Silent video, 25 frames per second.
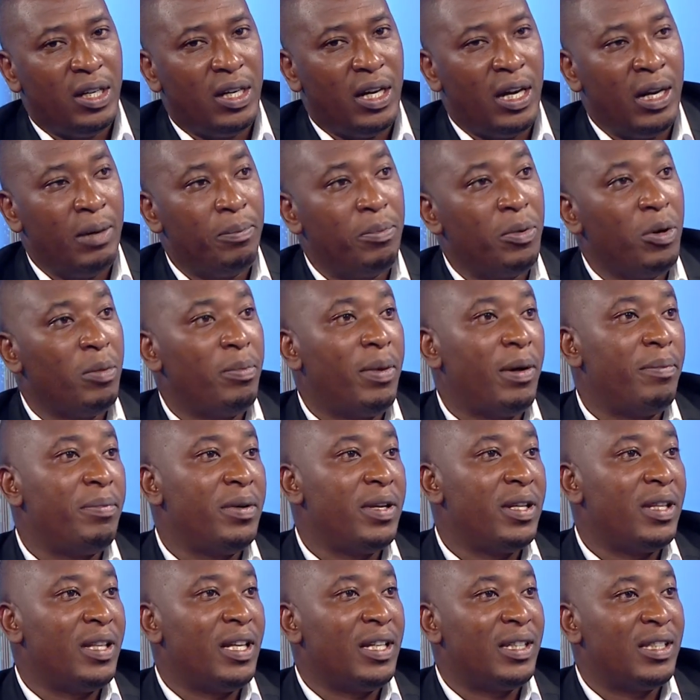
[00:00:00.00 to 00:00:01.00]
And
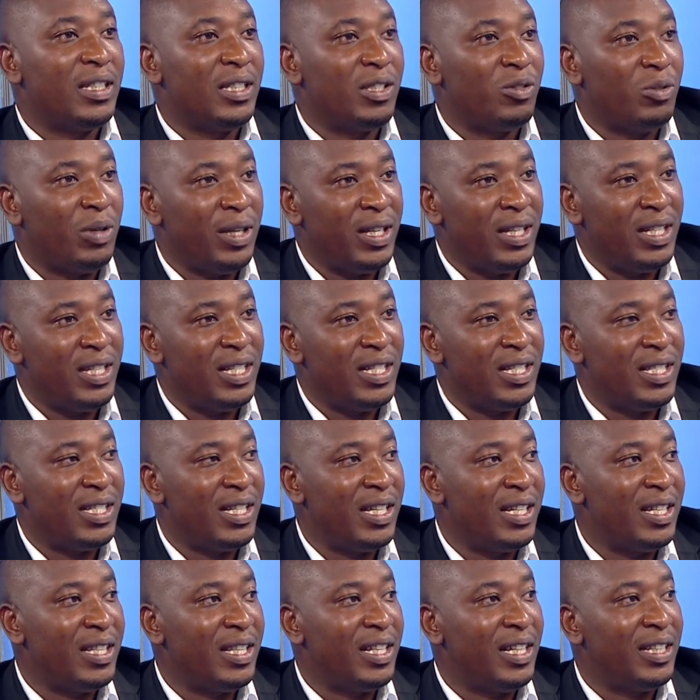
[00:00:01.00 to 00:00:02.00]
probably that is why he is
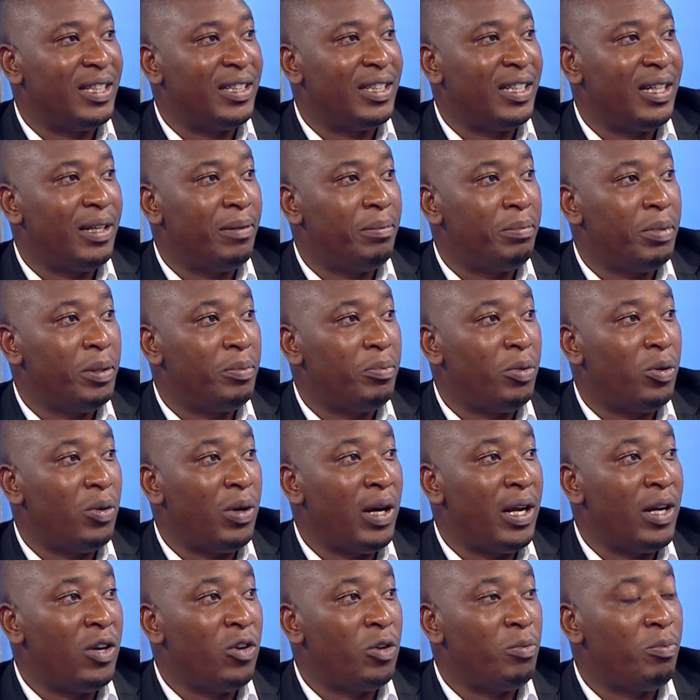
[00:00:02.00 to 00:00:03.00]
saying that people
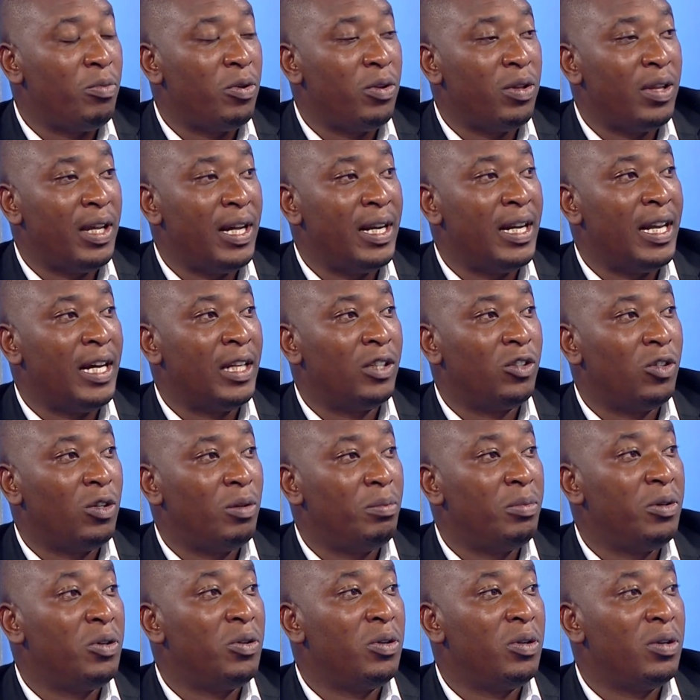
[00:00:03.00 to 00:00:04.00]
are not bothered at
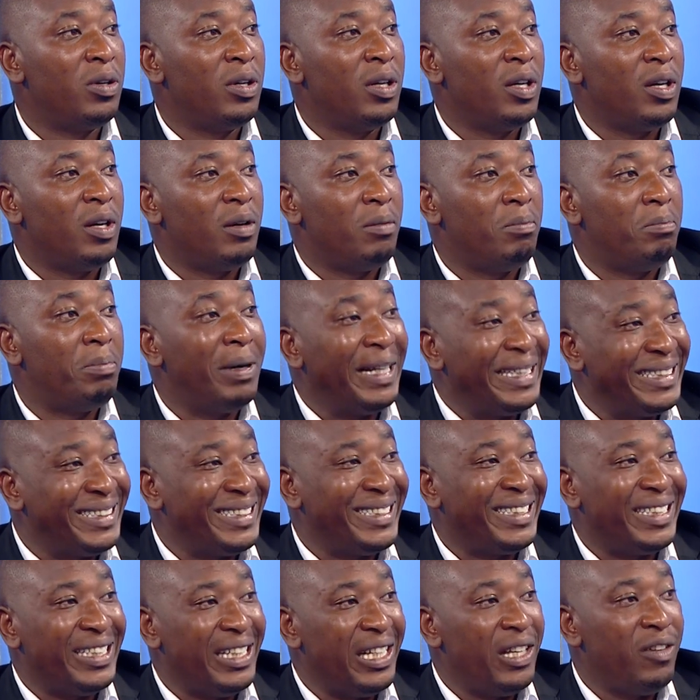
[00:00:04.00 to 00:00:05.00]
all.
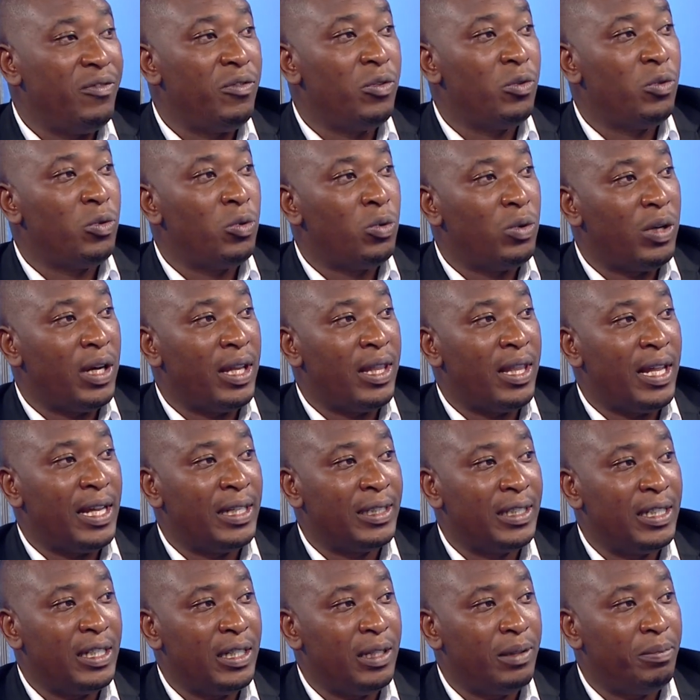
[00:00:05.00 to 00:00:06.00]
But if you look at
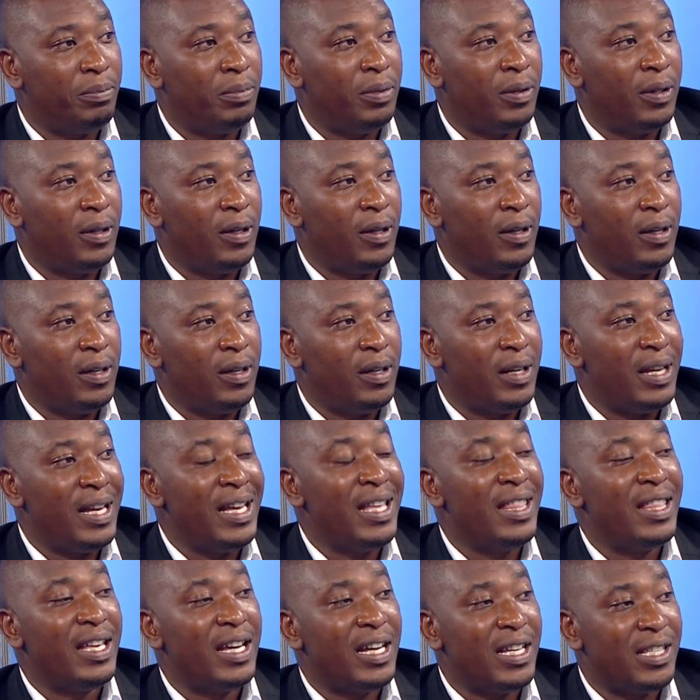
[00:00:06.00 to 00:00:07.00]
that clip
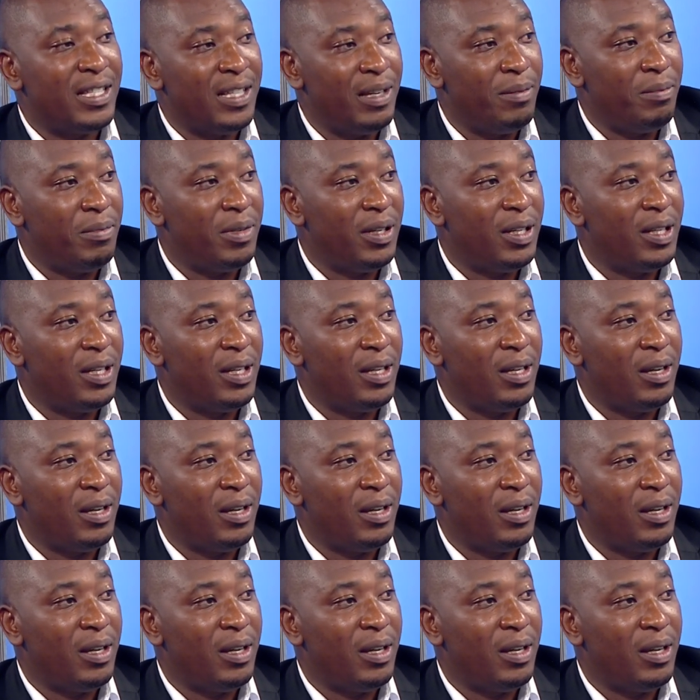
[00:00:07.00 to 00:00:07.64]
in the assembly,